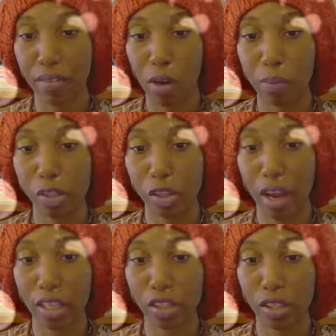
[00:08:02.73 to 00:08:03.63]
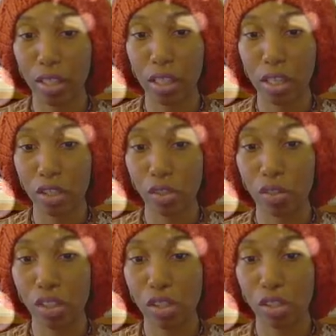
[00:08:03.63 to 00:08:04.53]
armature actually. So
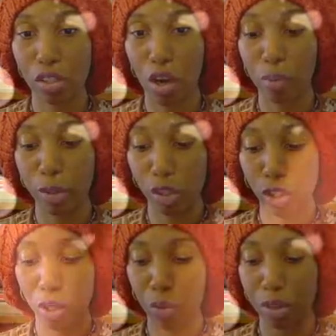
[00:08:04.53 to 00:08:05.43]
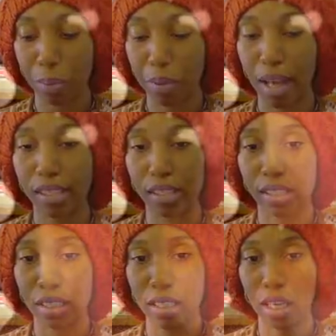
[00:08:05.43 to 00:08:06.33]
this is an armature with a
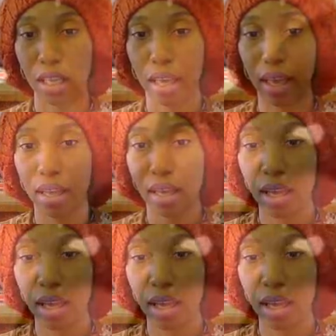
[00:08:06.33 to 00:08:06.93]
plasticine clay.